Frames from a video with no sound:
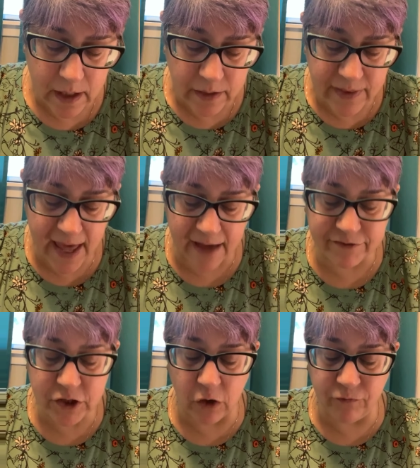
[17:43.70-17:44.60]
They have
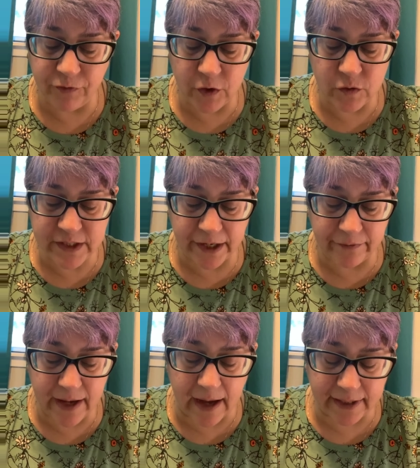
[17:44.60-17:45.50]
tofu
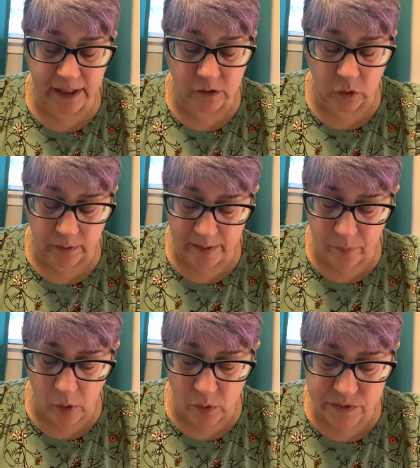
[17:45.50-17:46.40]
teriyaki glory
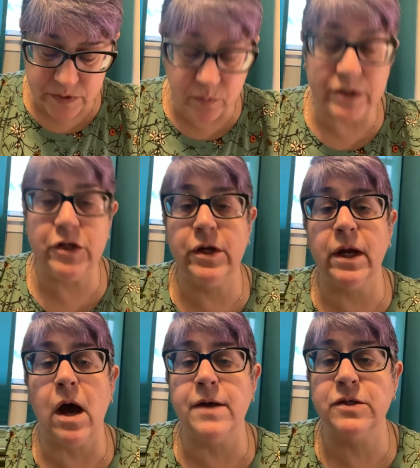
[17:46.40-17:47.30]
bowls, which you can
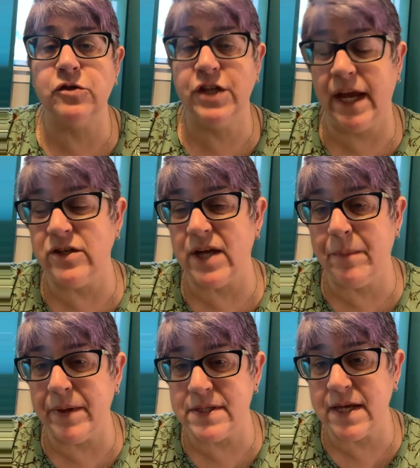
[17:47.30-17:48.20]
also change
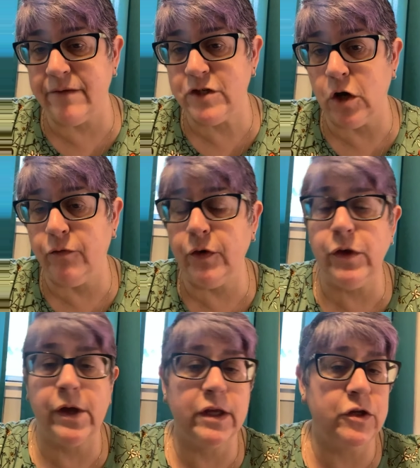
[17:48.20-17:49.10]
up. Instead of tofu,
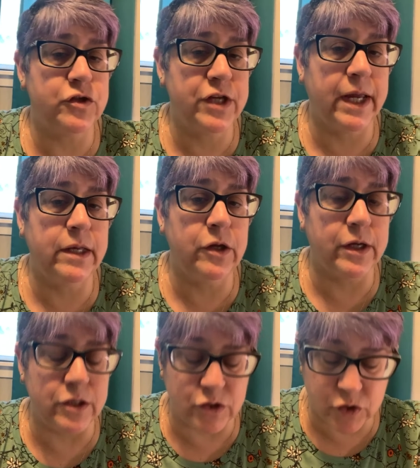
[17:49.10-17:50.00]
you can use chicken, you
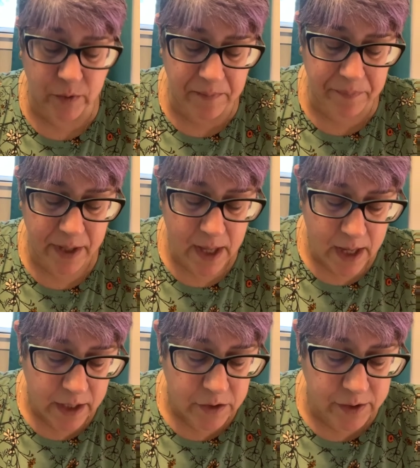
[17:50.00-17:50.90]
can use shrimp,
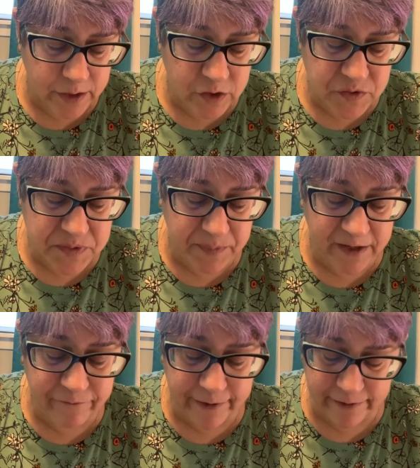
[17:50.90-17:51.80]
you can use
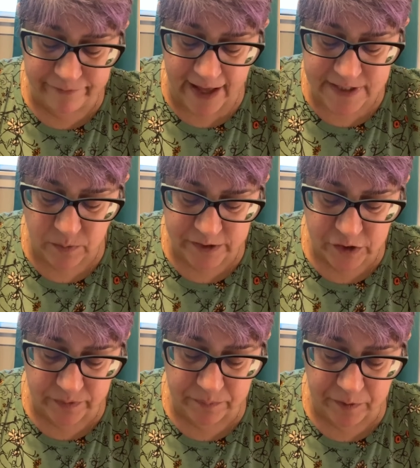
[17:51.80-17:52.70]
beef if that's what
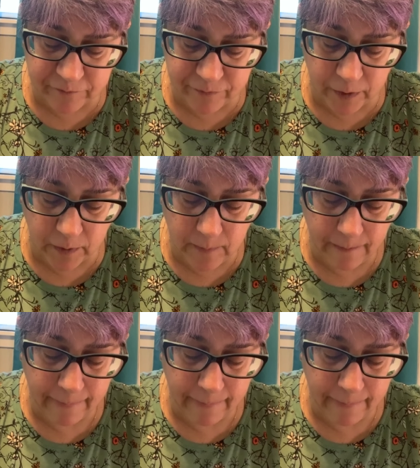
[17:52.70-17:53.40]
you would prefer.